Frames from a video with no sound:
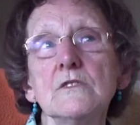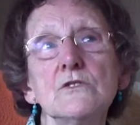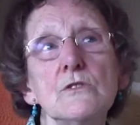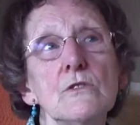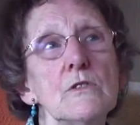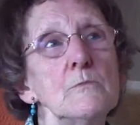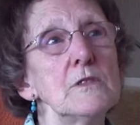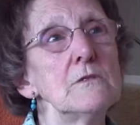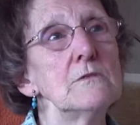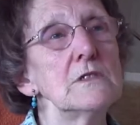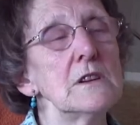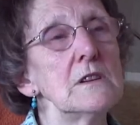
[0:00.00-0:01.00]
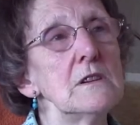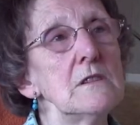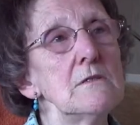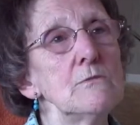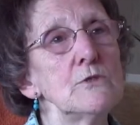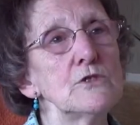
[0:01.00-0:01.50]
saw the building,
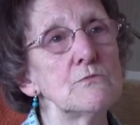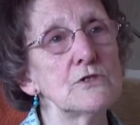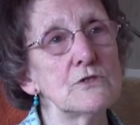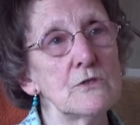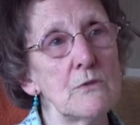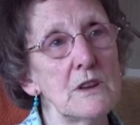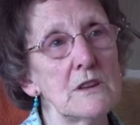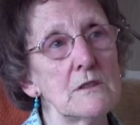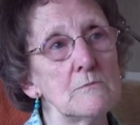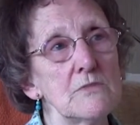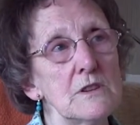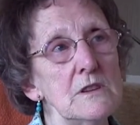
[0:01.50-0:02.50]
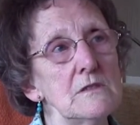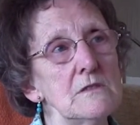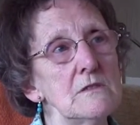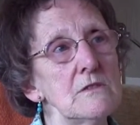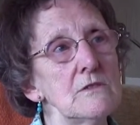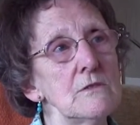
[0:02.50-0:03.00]
which wasn't quite
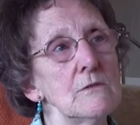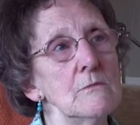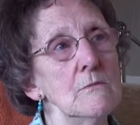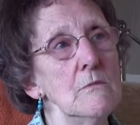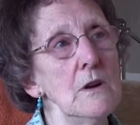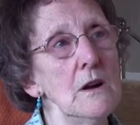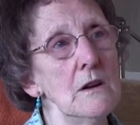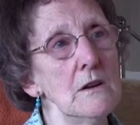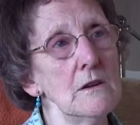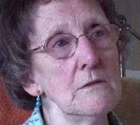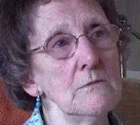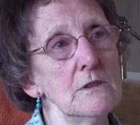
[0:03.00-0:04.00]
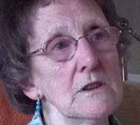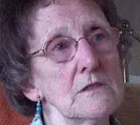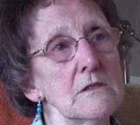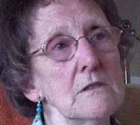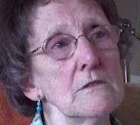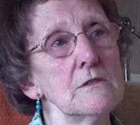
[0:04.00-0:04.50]
complete, and thought, my word,
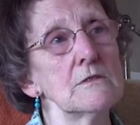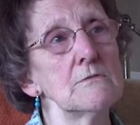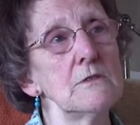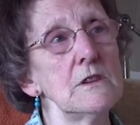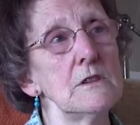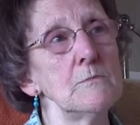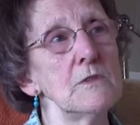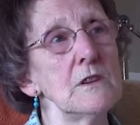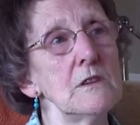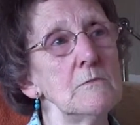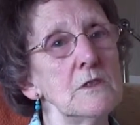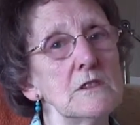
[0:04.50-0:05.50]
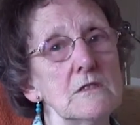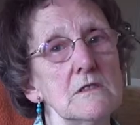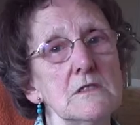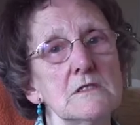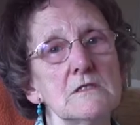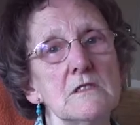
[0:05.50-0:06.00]
Lord, what are you bringing me to
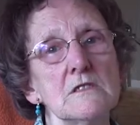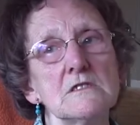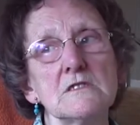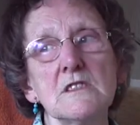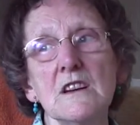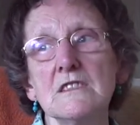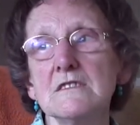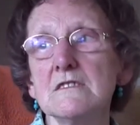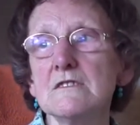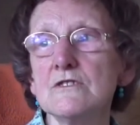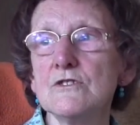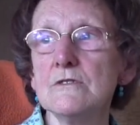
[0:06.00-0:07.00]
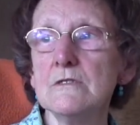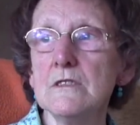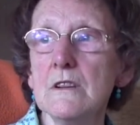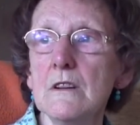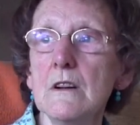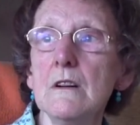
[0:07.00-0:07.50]
this, this size of this
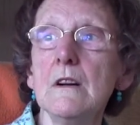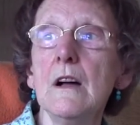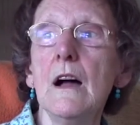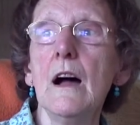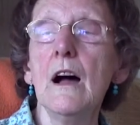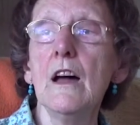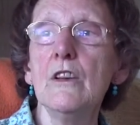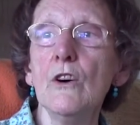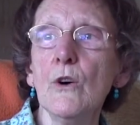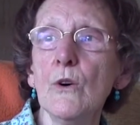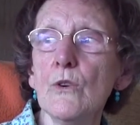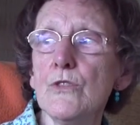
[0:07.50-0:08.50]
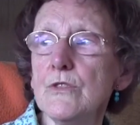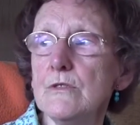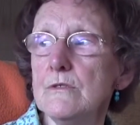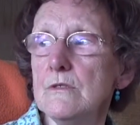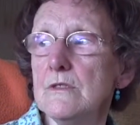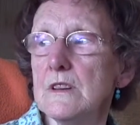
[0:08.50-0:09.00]
unit? And all
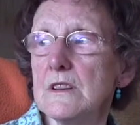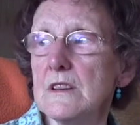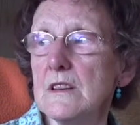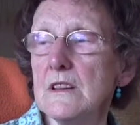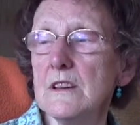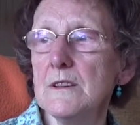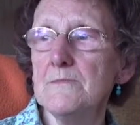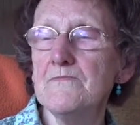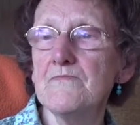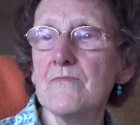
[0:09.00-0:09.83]
through the kind of